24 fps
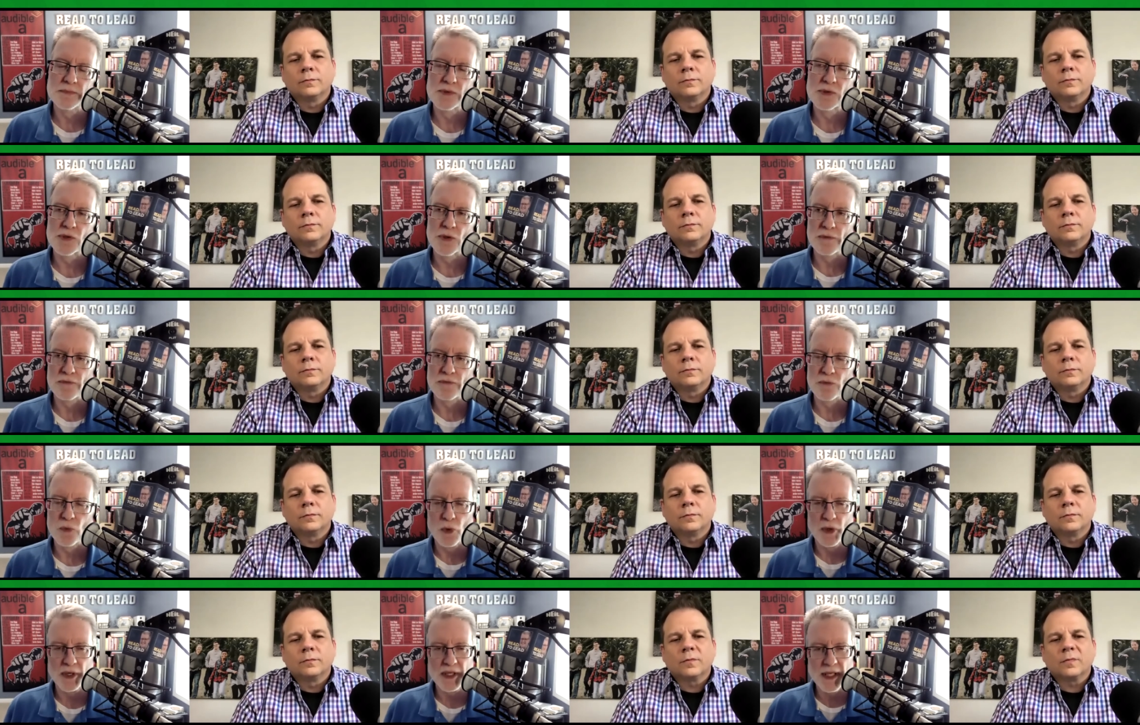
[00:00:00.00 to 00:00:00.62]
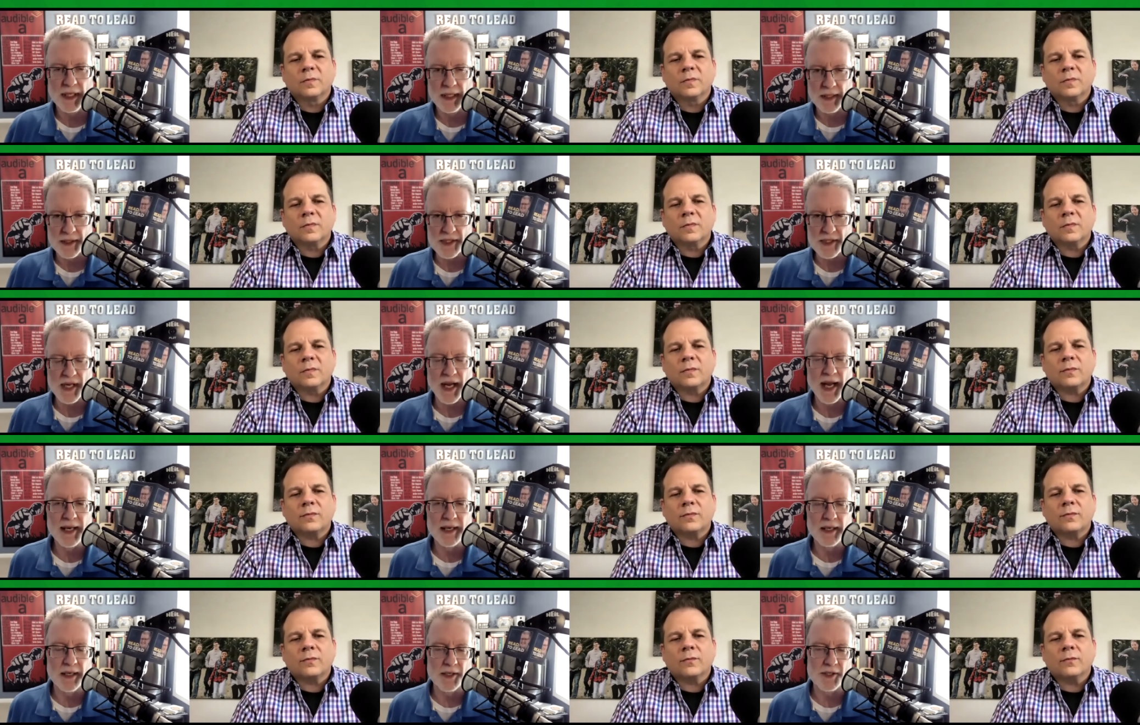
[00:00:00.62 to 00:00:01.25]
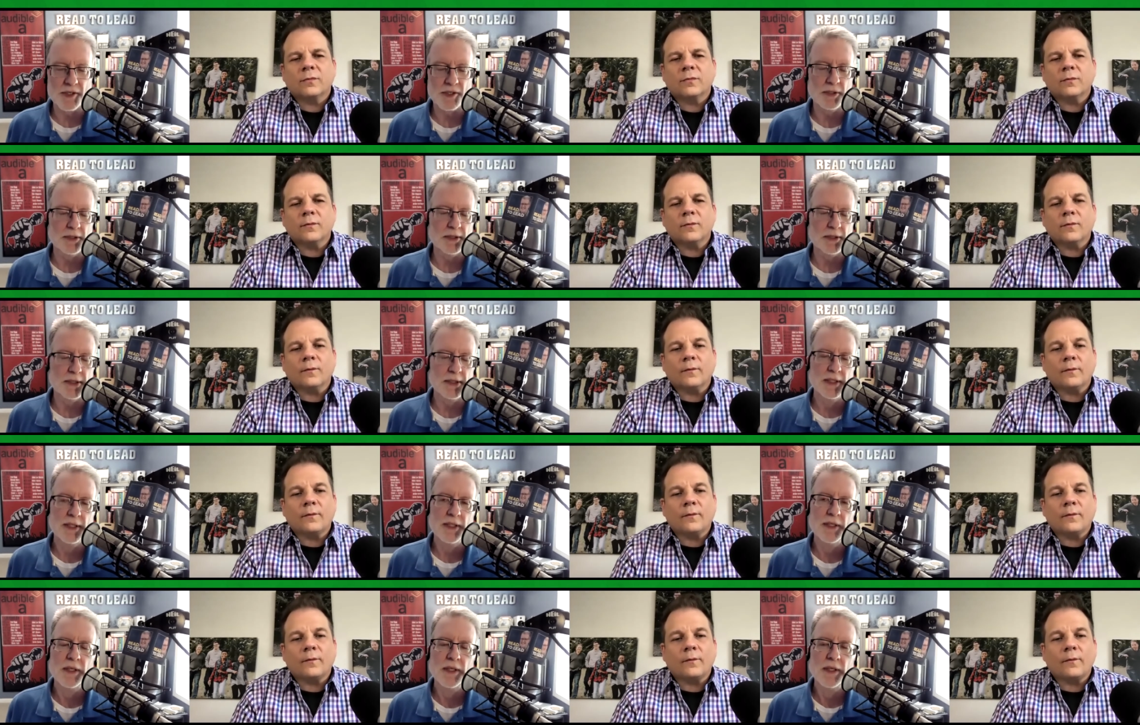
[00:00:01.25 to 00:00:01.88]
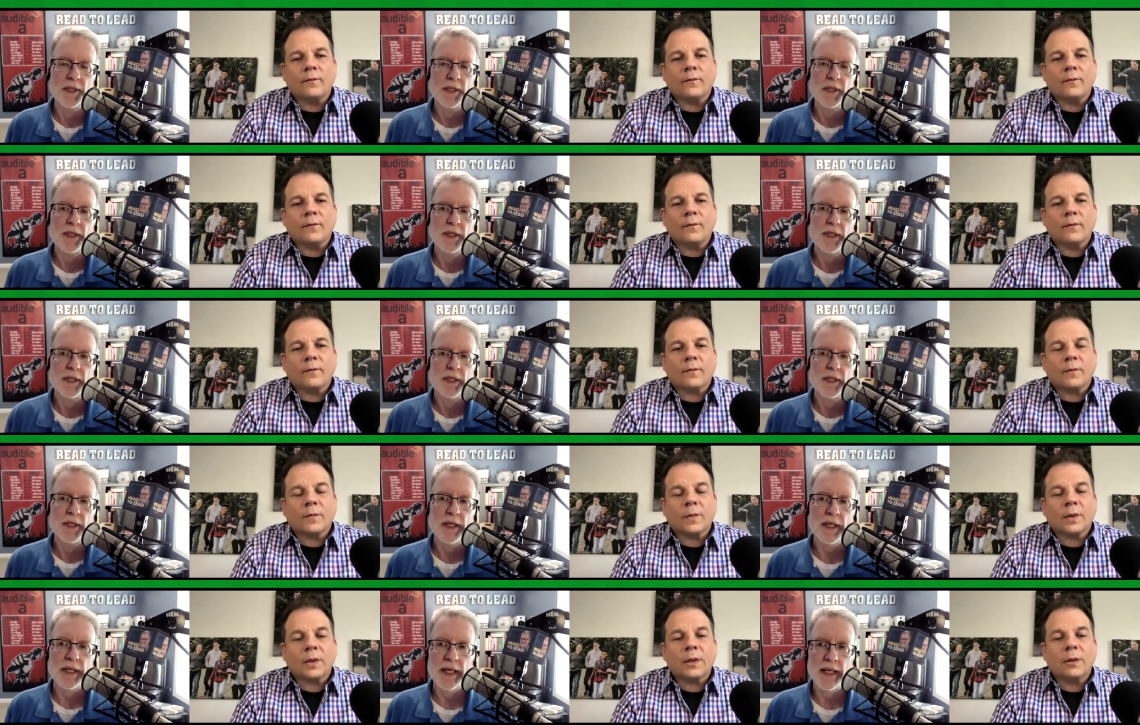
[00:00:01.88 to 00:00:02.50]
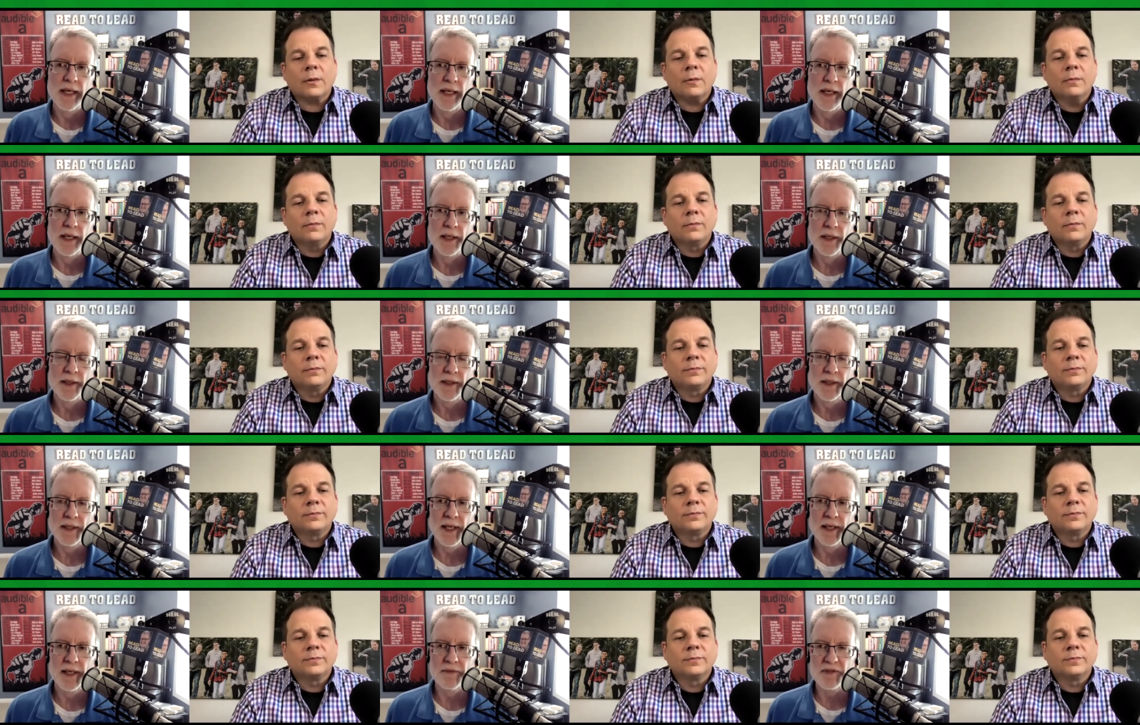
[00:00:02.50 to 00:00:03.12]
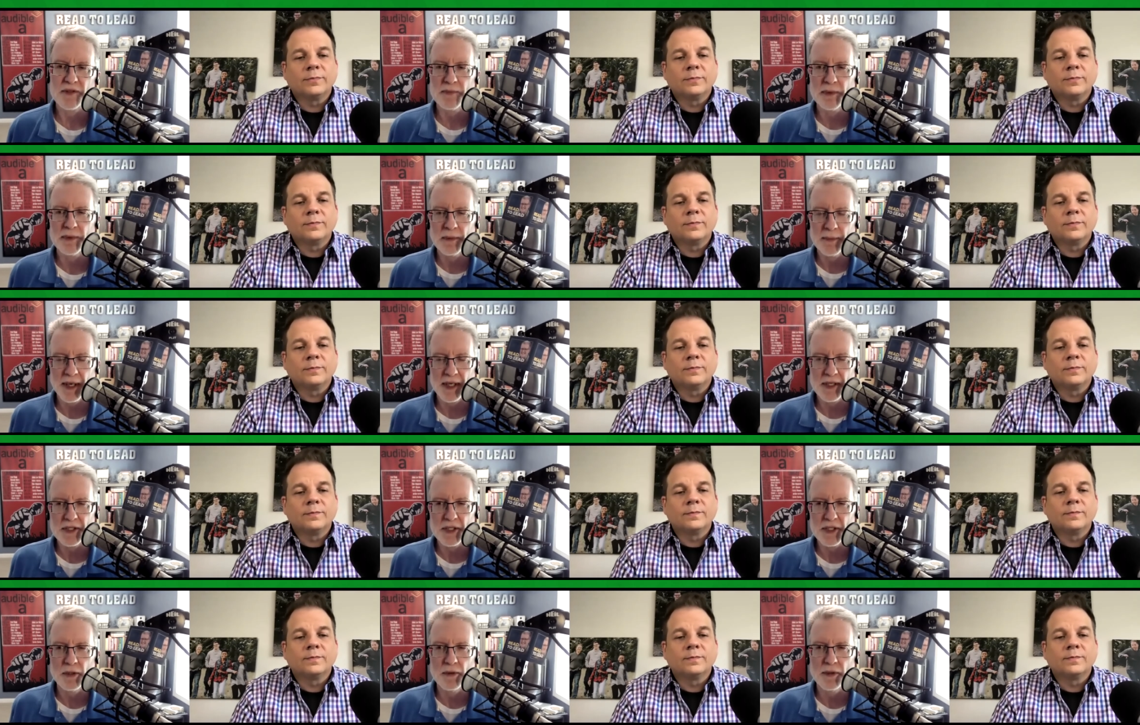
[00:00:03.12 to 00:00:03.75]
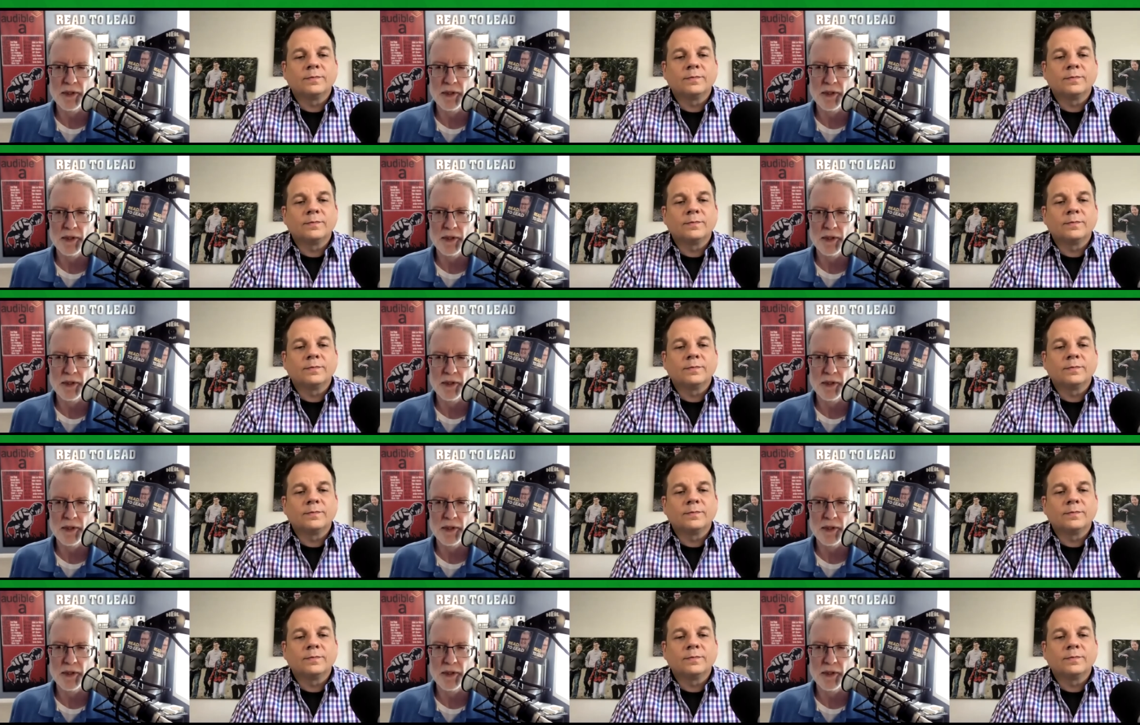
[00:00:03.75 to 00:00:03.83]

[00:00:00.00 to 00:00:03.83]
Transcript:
Speaker 1: sort of working a side hustle and kind of dipping my toe into